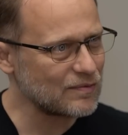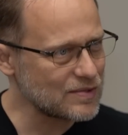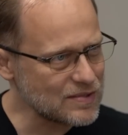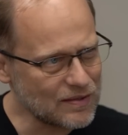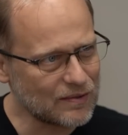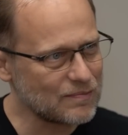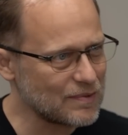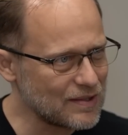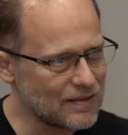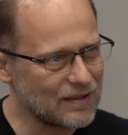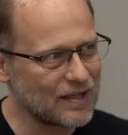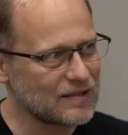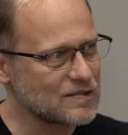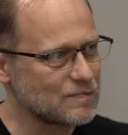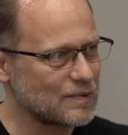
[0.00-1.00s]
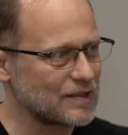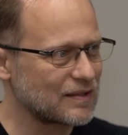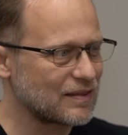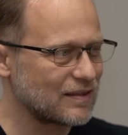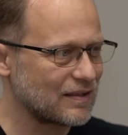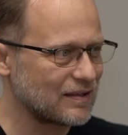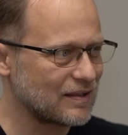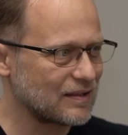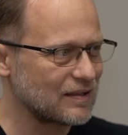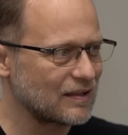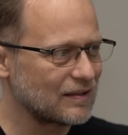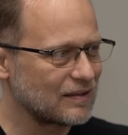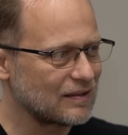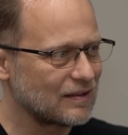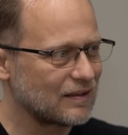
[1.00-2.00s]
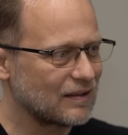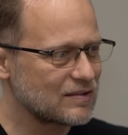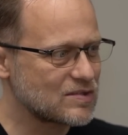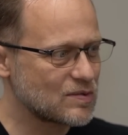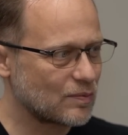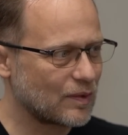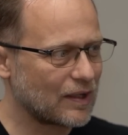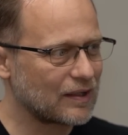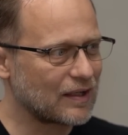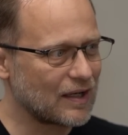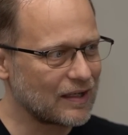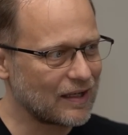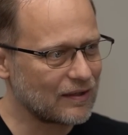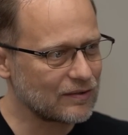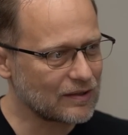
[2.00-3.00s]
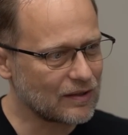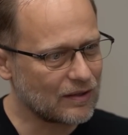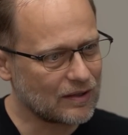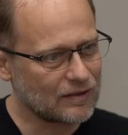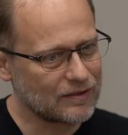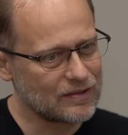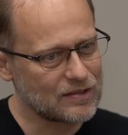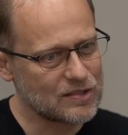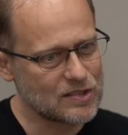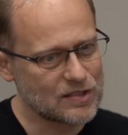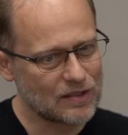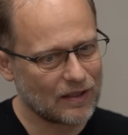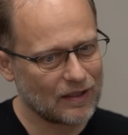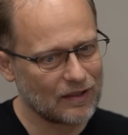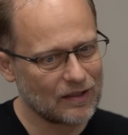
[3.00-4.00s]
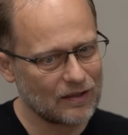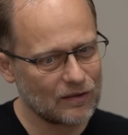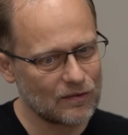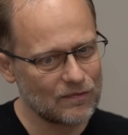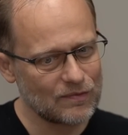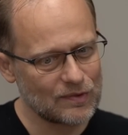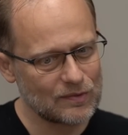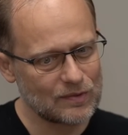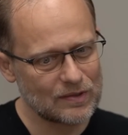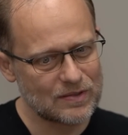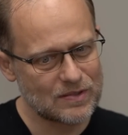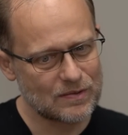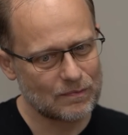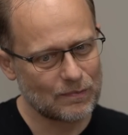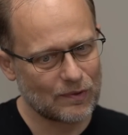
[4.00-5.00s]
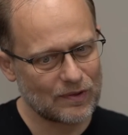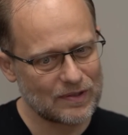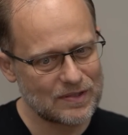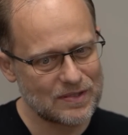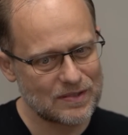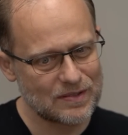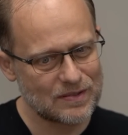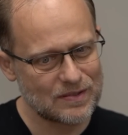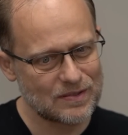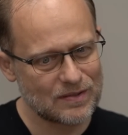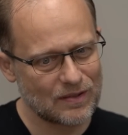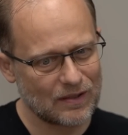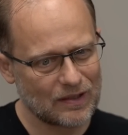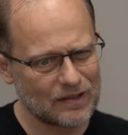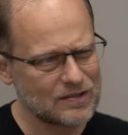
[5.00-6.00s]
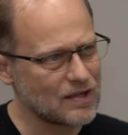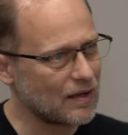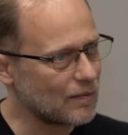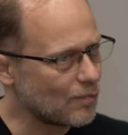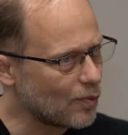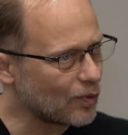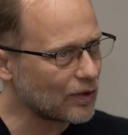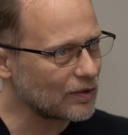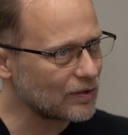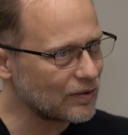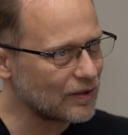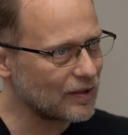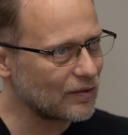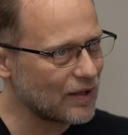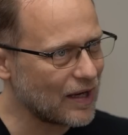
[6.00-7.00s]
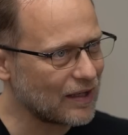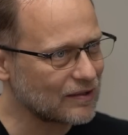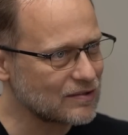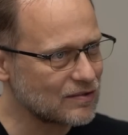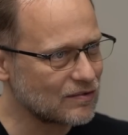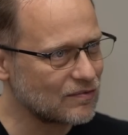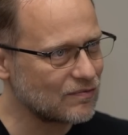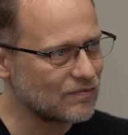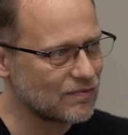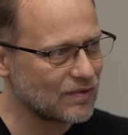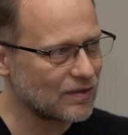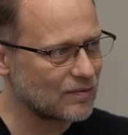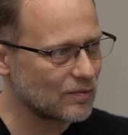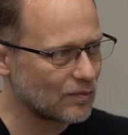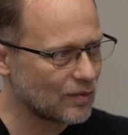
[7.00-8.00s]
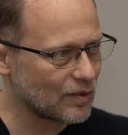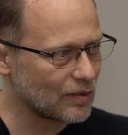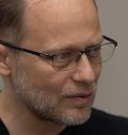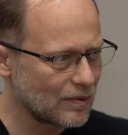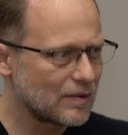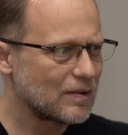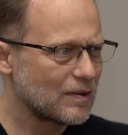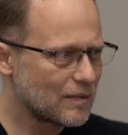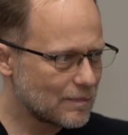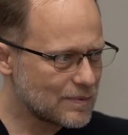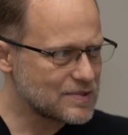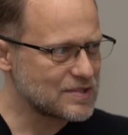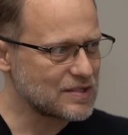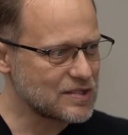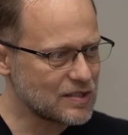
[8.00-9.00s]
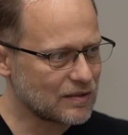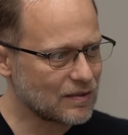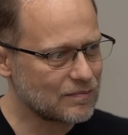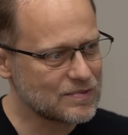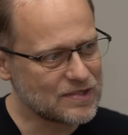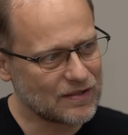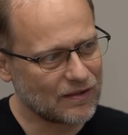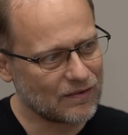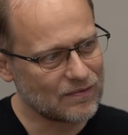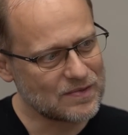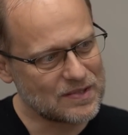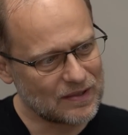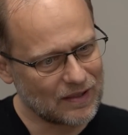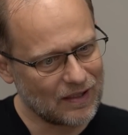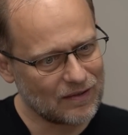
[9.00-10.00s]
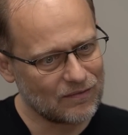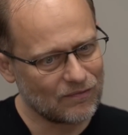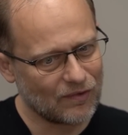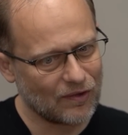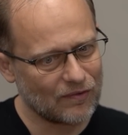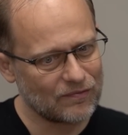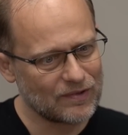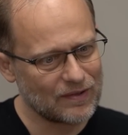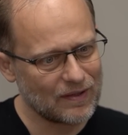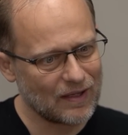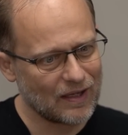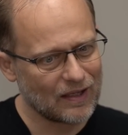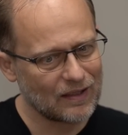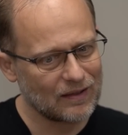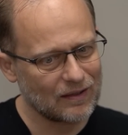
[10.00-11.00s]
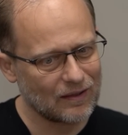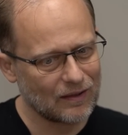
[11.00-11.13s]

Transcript: was going to be the next big thing. So when I got out of college, I interviewed at some places like Time Warner Interactive that were positioning themselves to get involved in that.